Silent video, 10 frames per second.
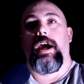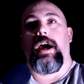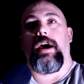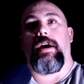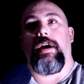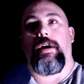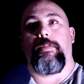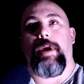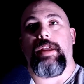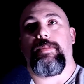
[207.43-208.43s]

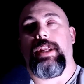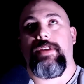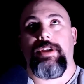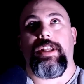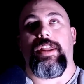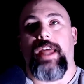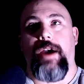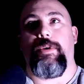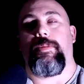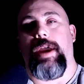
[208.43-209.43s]
believing
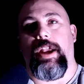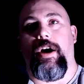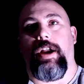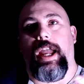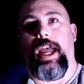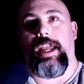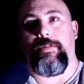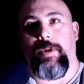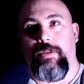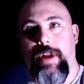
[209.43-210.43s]
that would make our
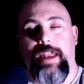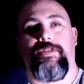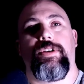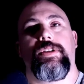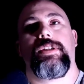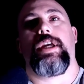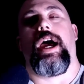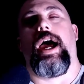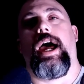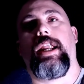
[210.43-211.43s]
game relevant
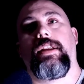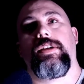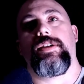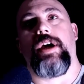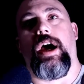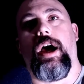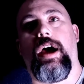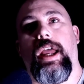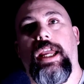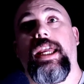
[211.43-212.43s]
and
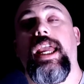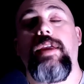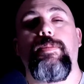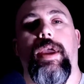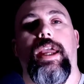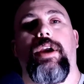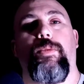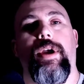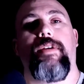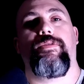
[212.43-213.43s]
in keeping
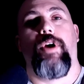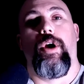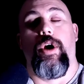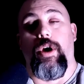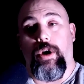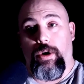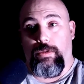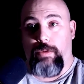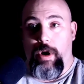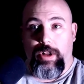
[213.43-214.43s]
with
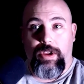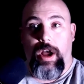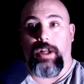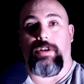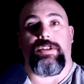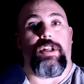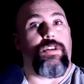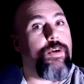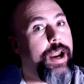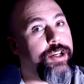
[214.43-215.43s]
World of Darkness and the
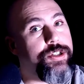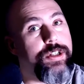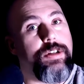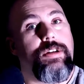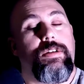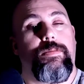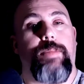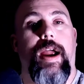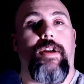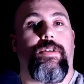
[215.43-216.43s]
direction
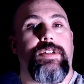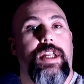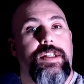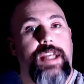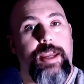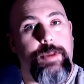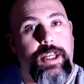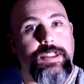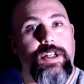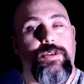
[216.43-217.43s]
Paradox Entertainment,
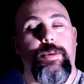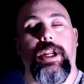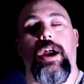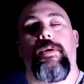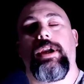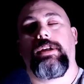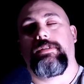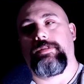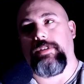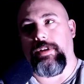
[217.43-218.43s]
etc. were going.
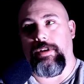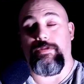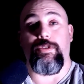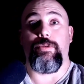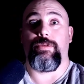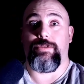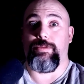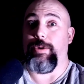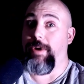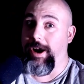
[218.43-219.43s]
Fools
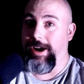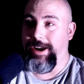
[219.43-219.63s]
we were.